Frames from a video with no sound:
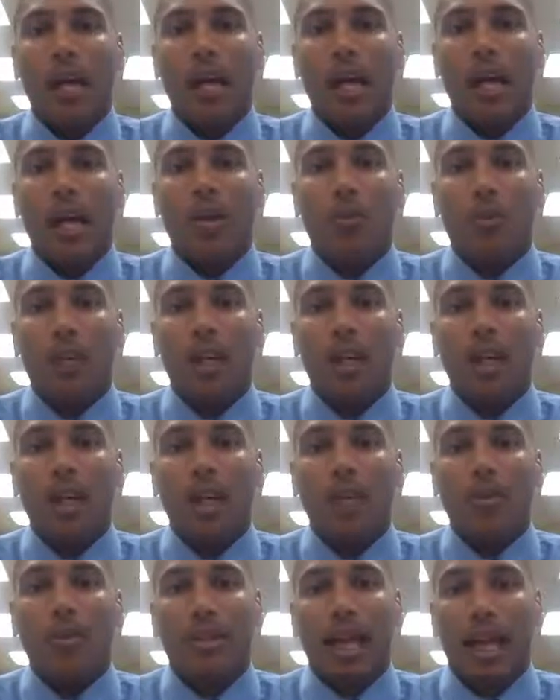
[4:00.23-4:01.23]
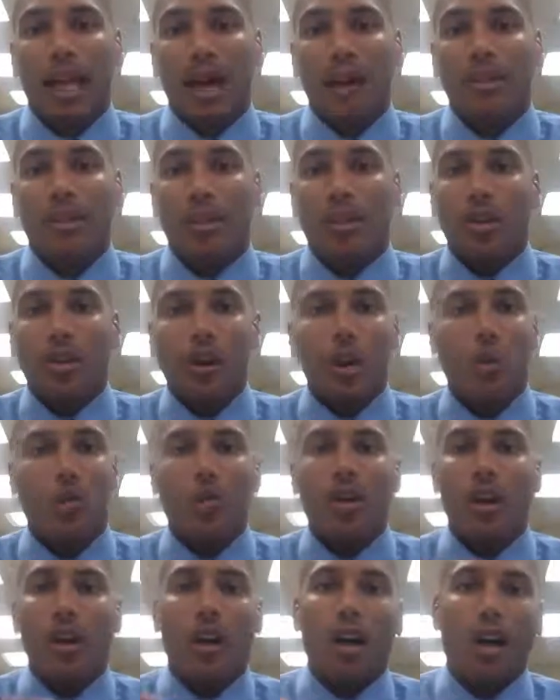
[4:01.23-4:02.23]
it really comes down to their
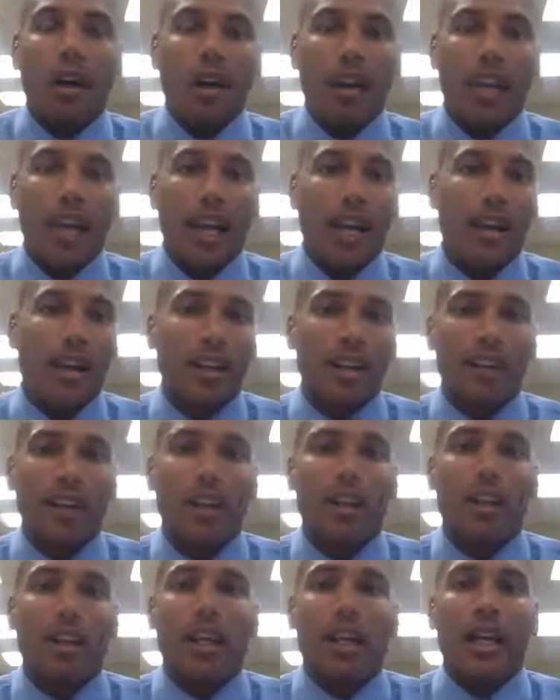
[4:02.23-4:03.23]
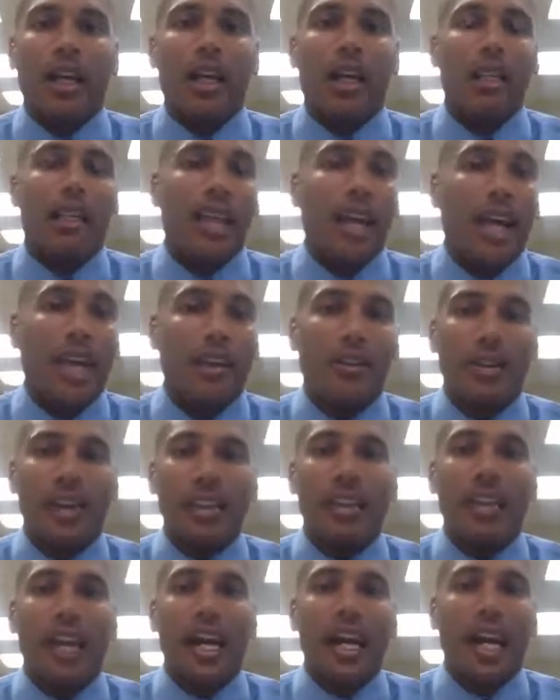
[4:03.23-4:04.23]
overall character and
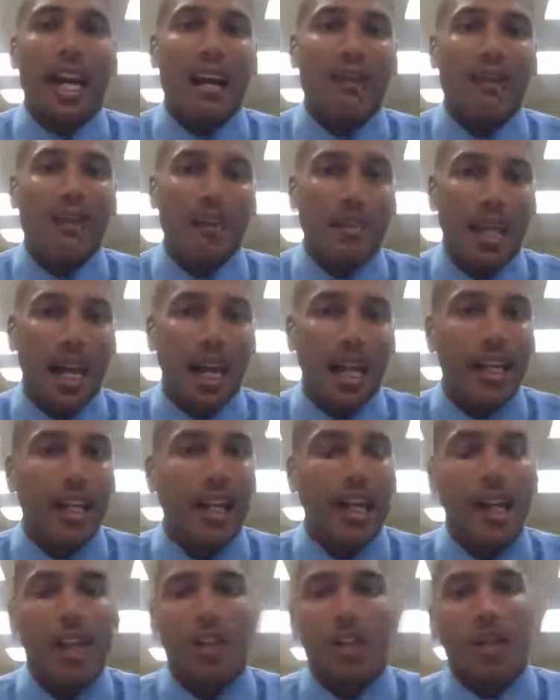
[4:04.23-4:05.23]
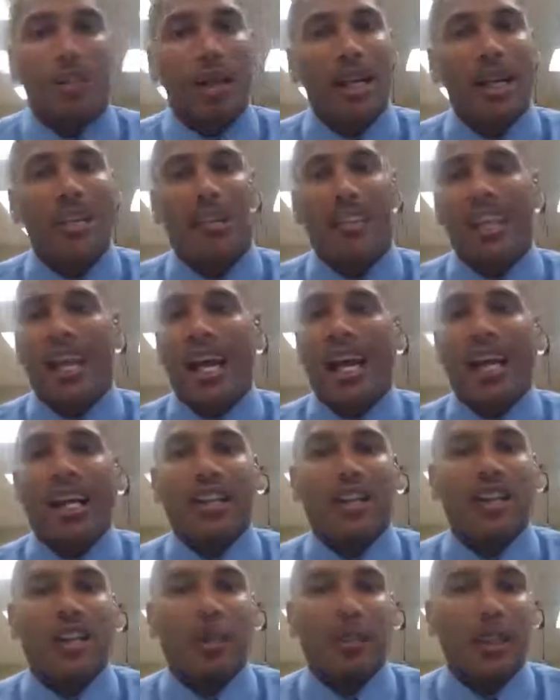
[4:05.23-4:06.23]
integrity day after day. So basically,
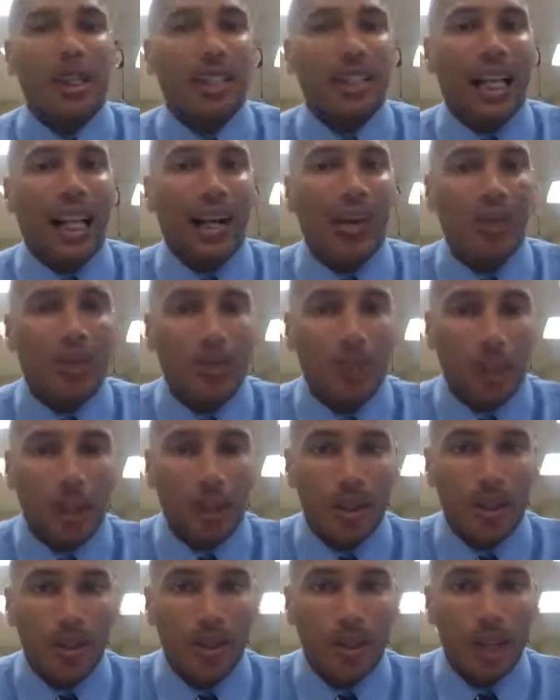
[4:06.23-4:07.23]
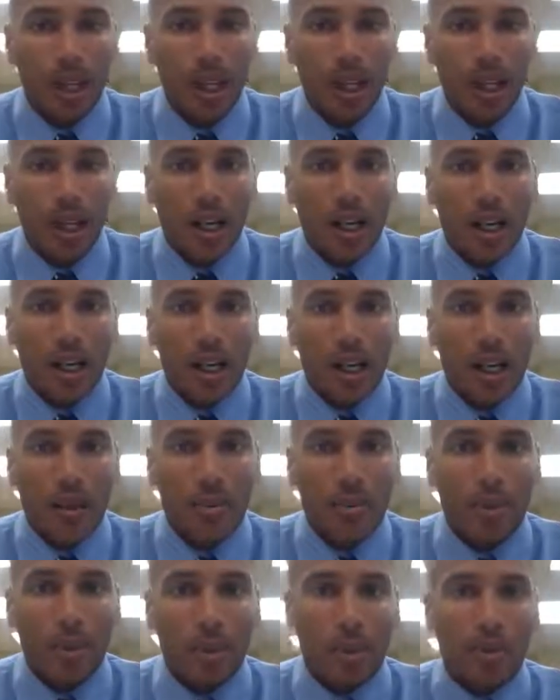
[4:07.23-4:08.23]
actions speak louder than words. So
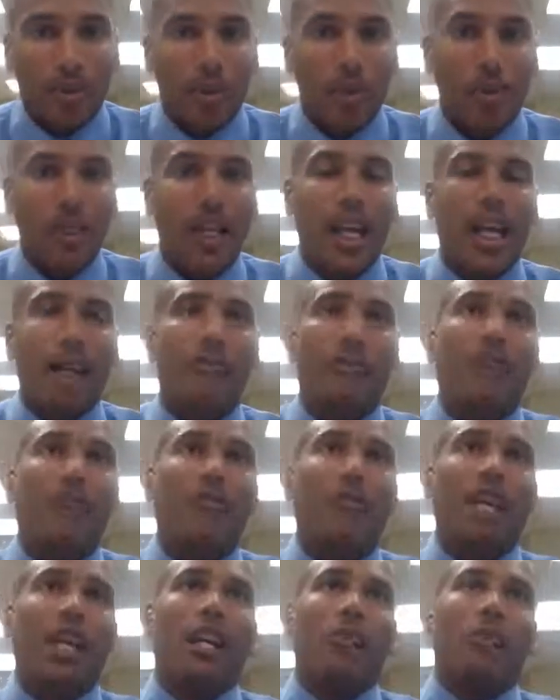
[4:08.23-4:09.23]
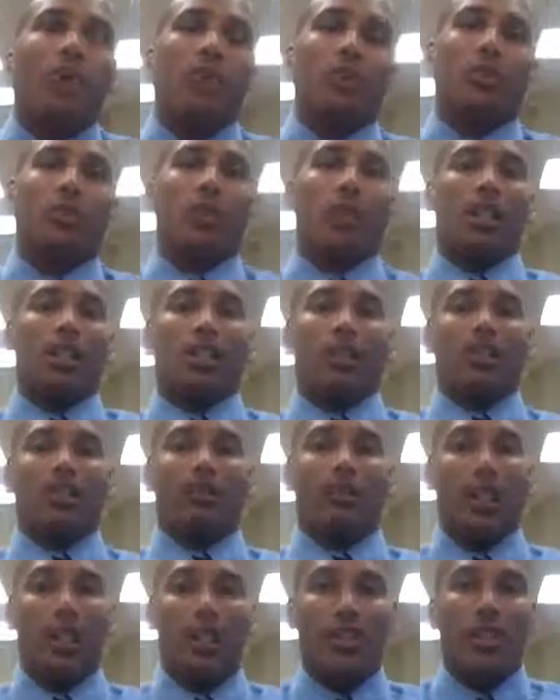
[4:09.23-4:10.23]
you can't be a fake person with this, because
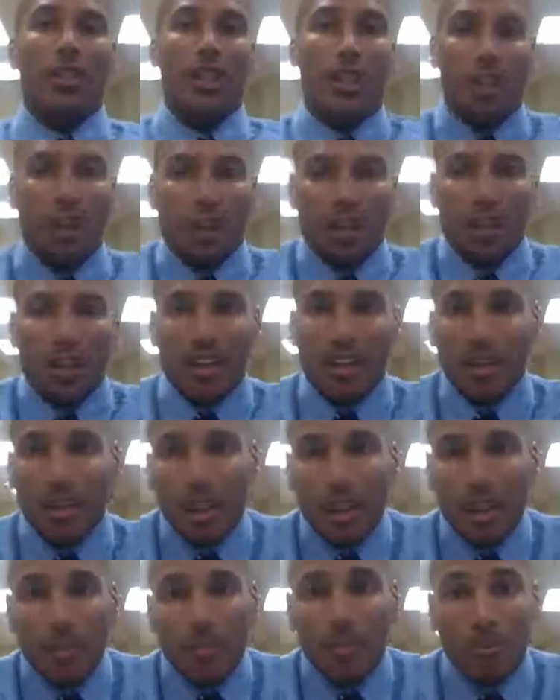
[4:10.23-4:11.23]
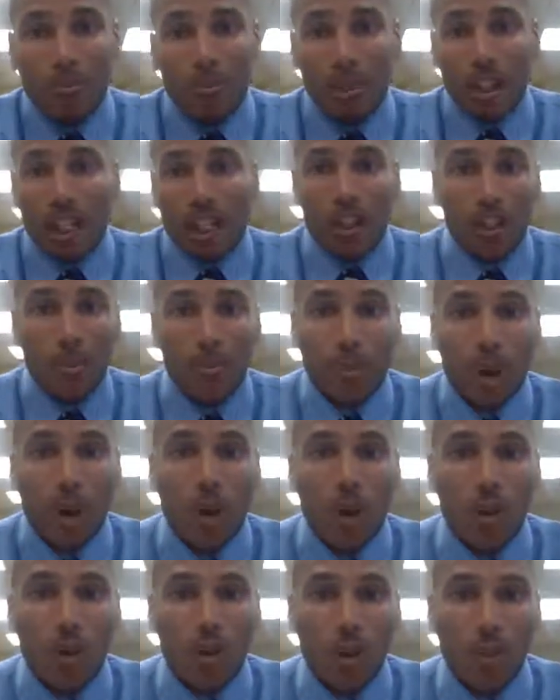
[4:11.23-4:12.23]
eventually you're gonna be
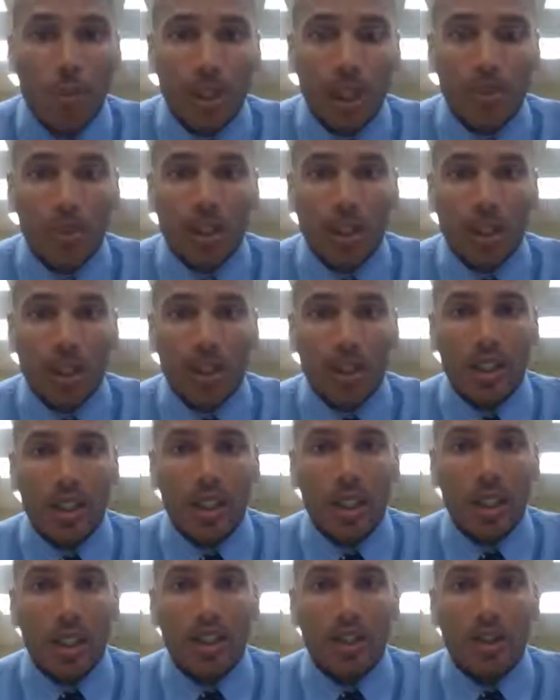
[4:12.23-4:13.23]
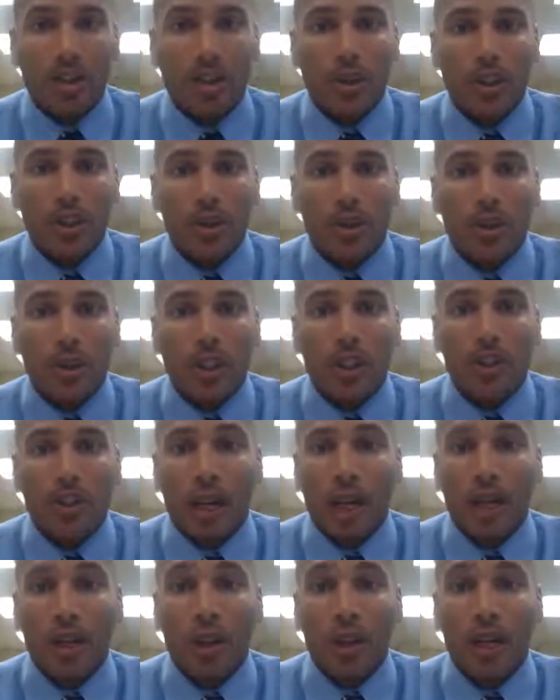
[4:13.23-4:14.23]
exposed and people are going to see that you are just really
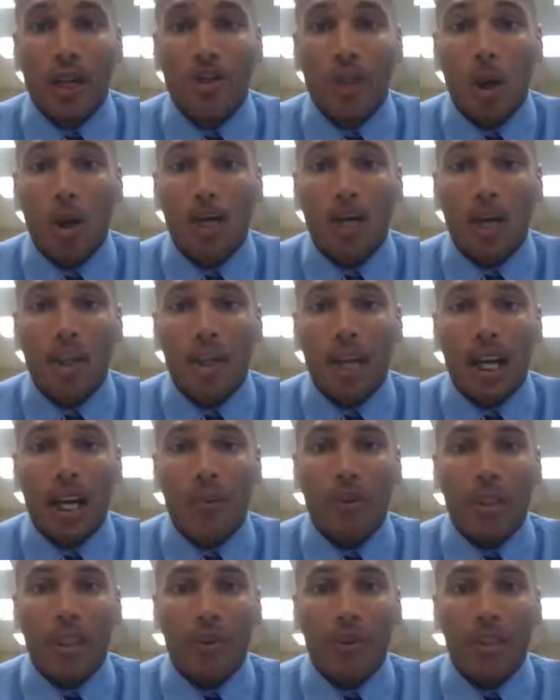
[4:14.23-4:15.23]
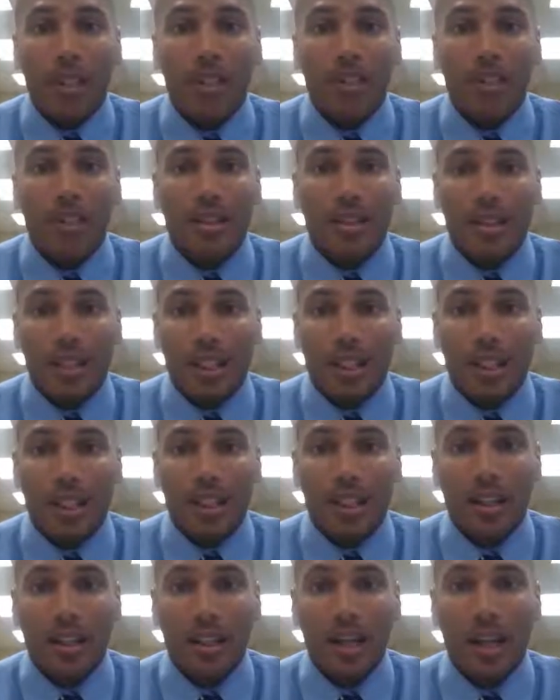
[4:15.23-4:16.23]
trying to win them over and not really being
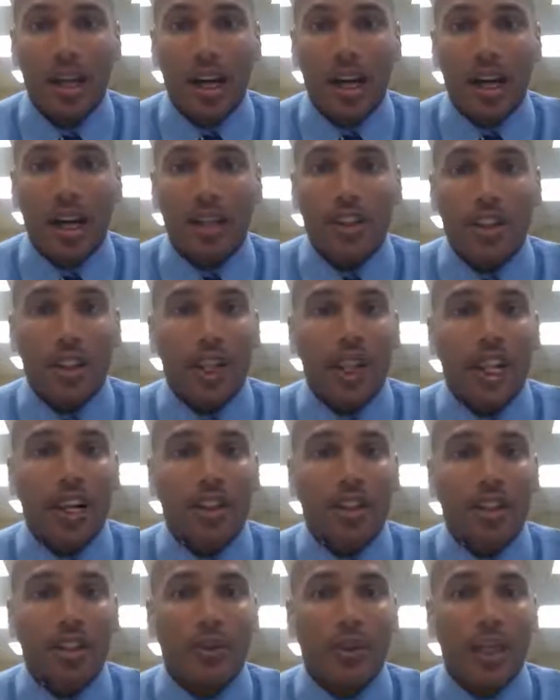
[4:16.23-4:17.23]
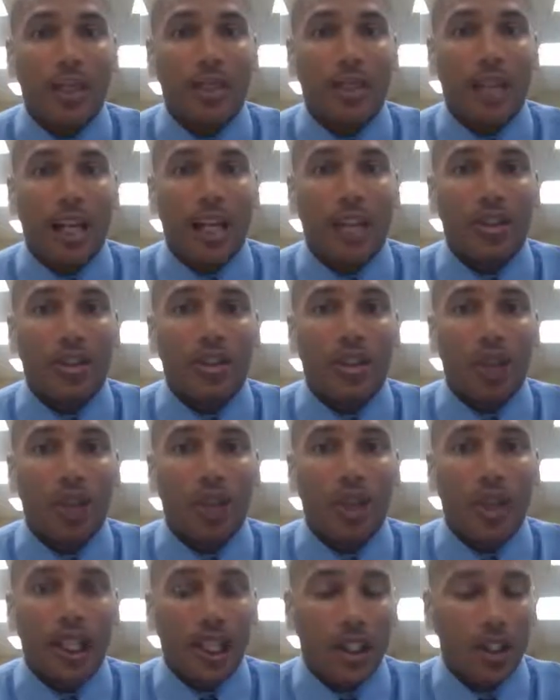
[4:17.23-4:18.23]
sincere, and your character is not
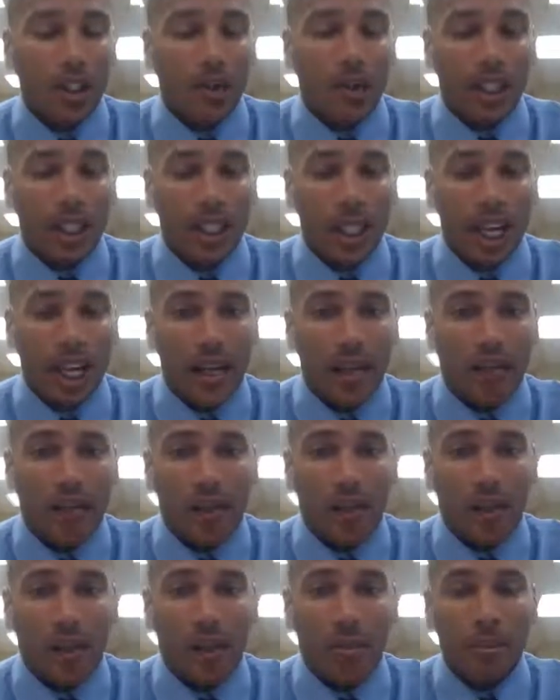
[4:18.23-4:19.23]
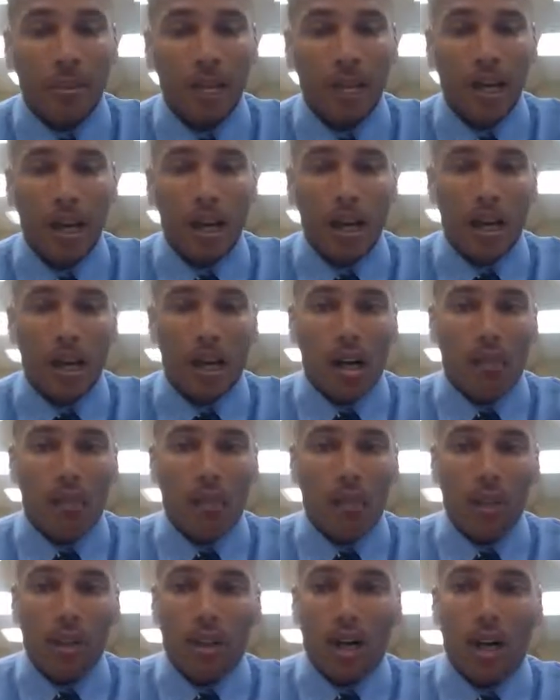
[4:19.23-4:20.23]
showing that you really care for them.
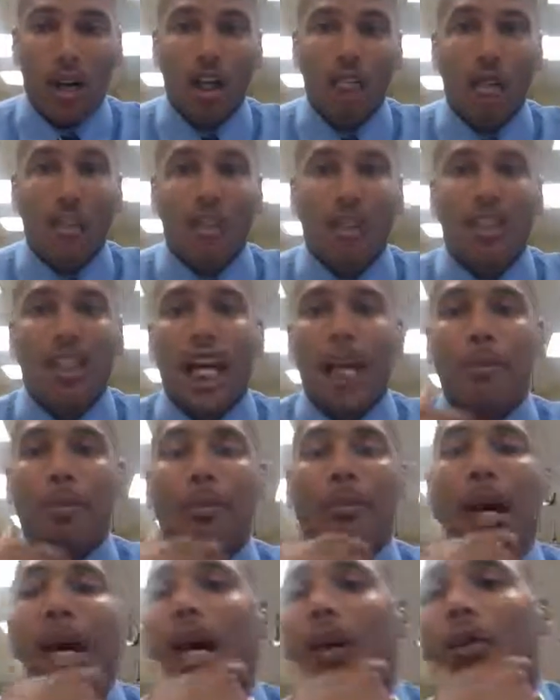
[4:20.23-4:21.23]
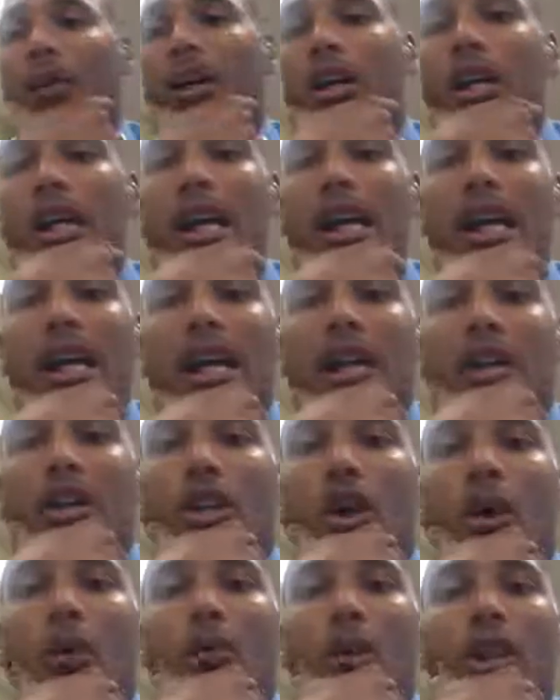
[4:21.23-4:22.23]
When we talk about this type of power, it
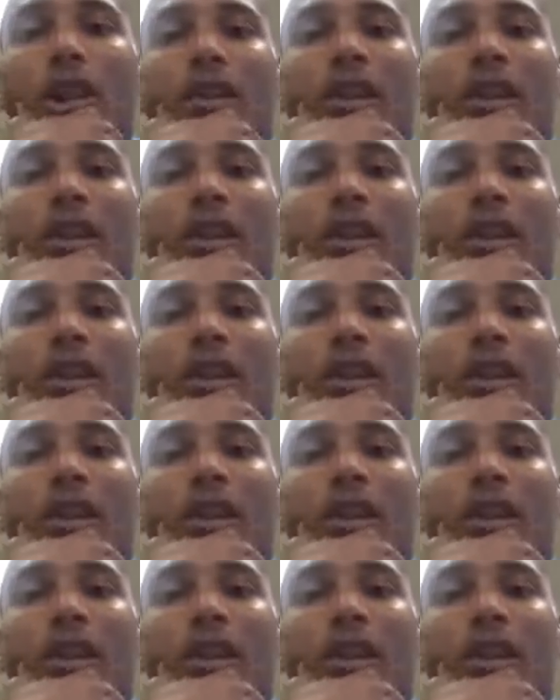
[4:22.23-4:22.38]
really